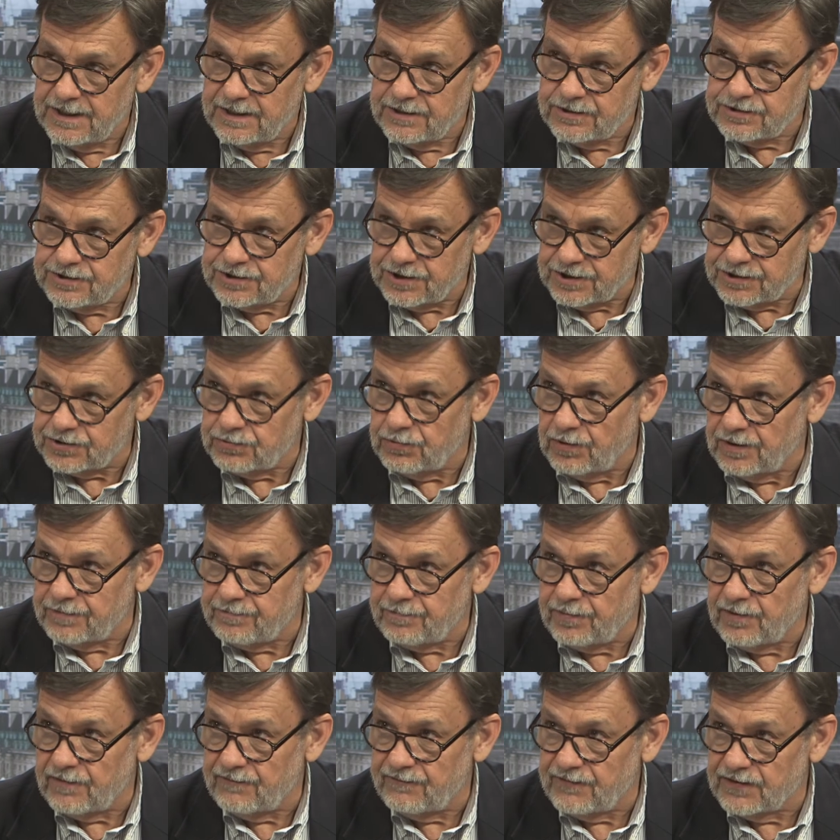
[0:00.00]
just what
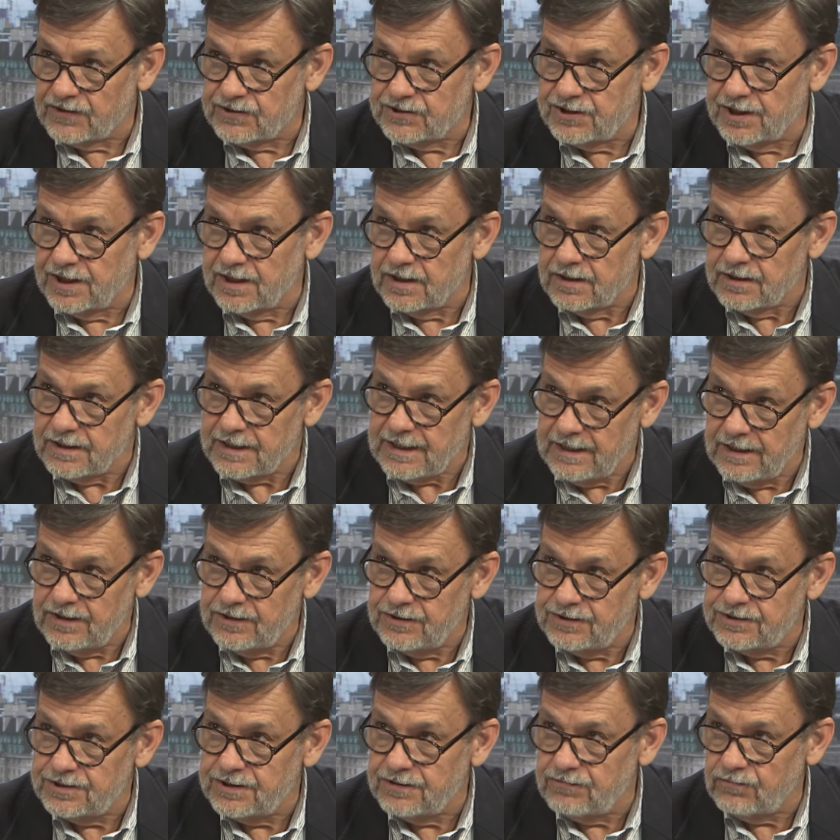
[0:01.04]
Perfect Channel
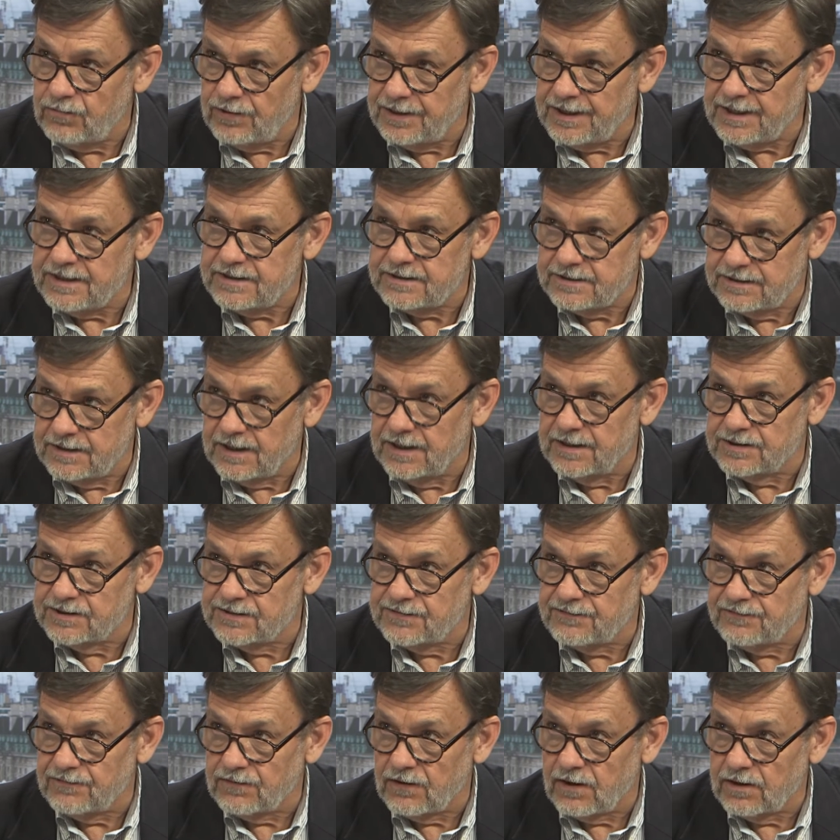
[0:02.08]
is and what it does
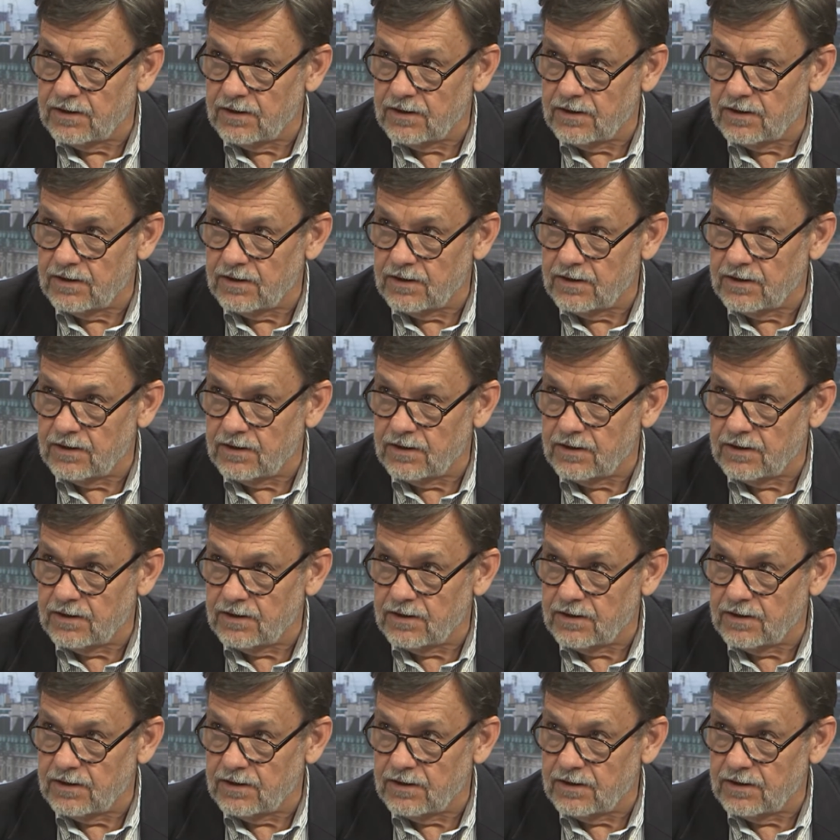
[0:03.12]
for our